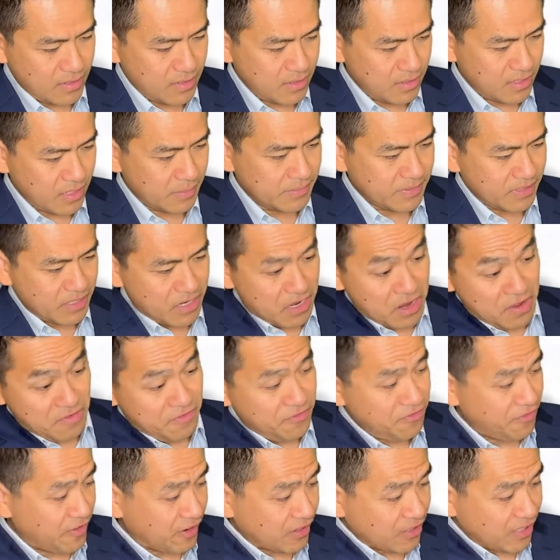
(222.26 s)
Comes in a
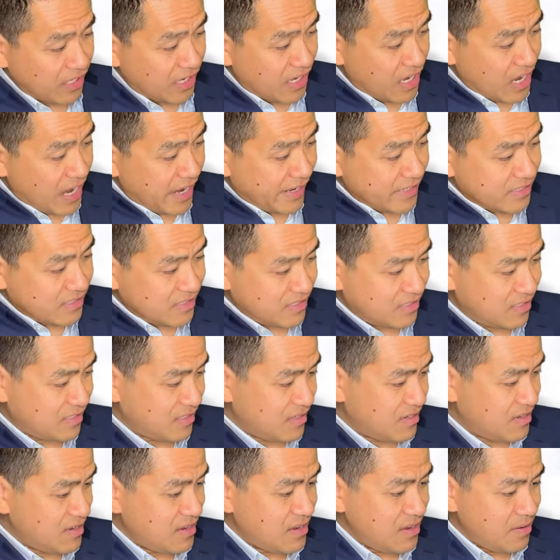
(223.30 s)
fairly nice
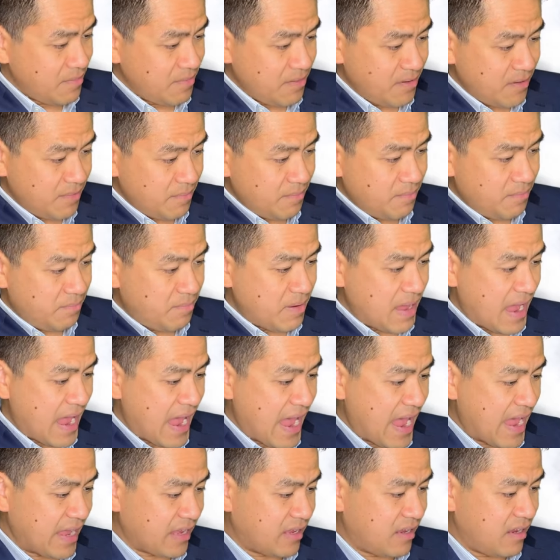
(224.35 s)

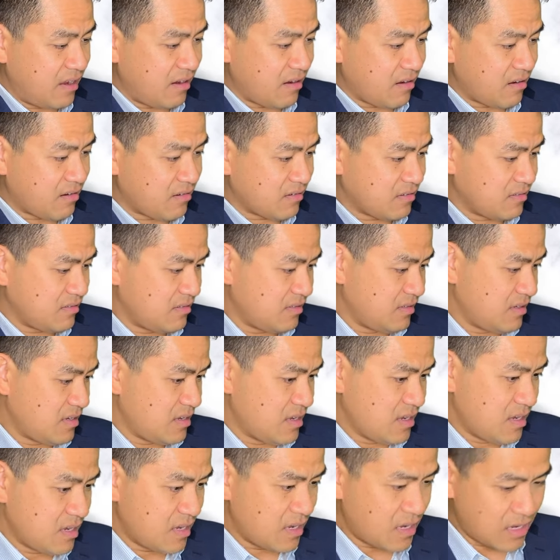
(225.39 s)
bag here.
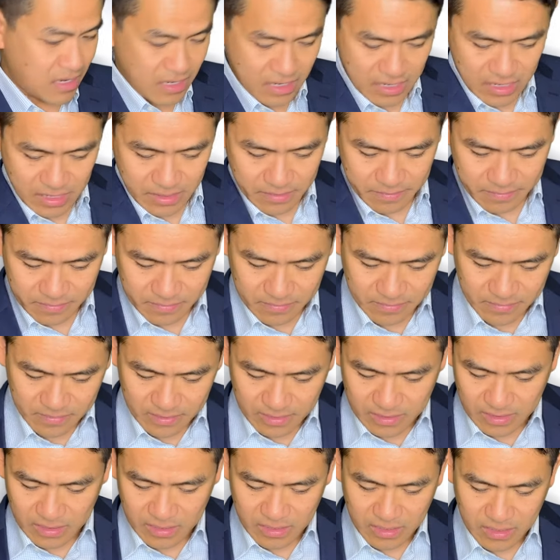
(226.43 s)
Um,
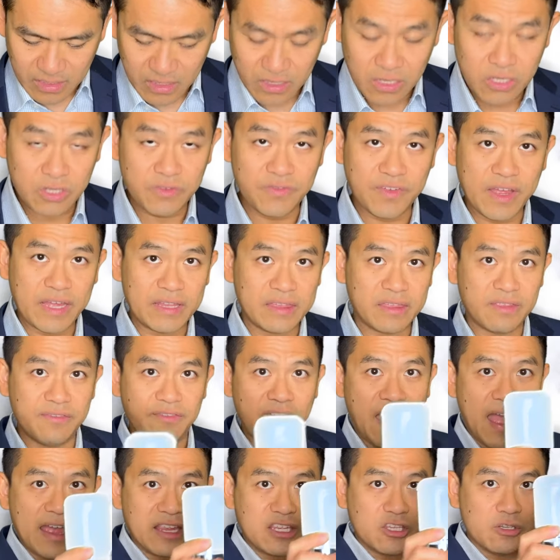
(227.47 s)
you've got the
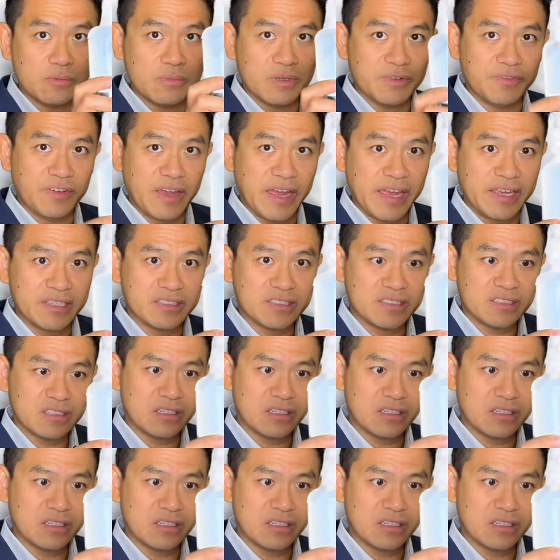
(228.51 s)
vacuum device,